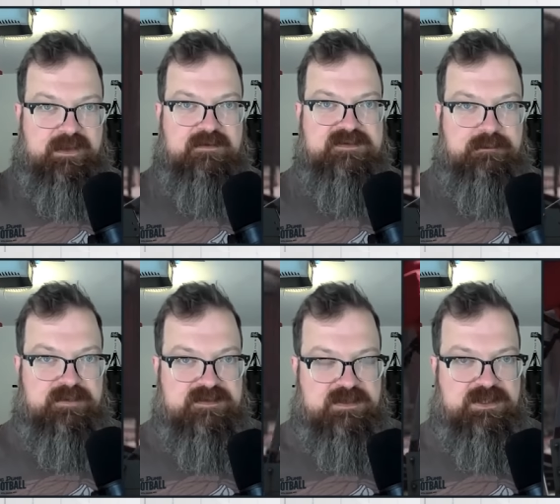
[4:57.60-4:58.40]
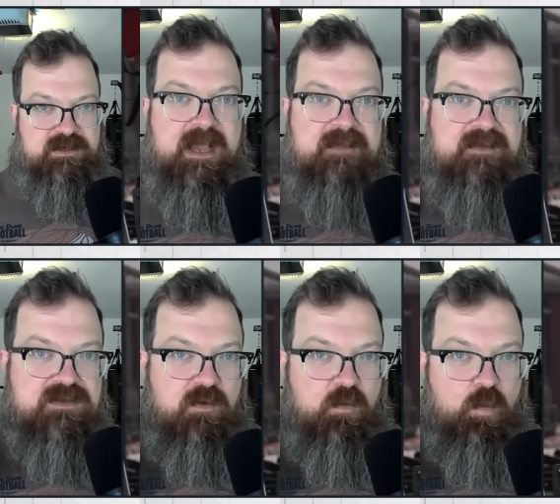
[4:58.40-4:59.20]
players and position, and they
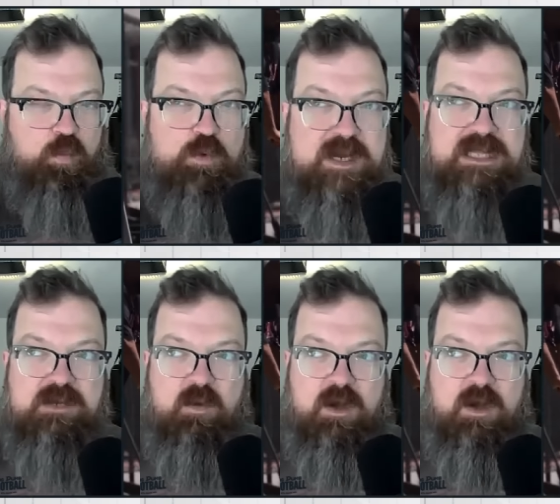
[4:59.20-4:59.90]
don't really